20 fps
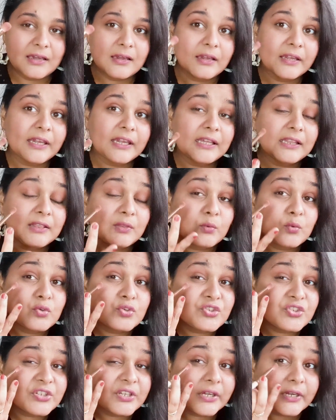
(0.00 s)
again
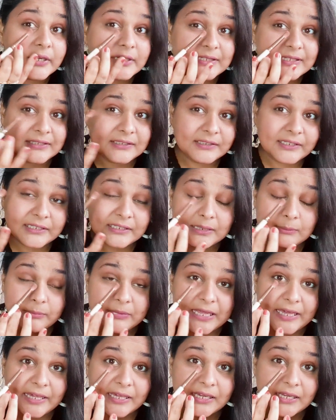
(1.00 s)
those shades and then
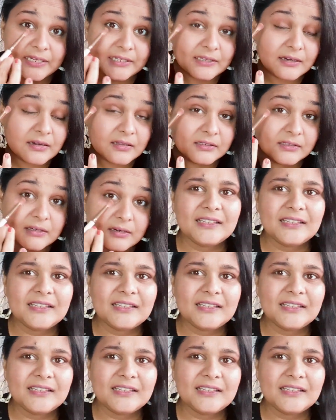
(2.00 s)
applying it under.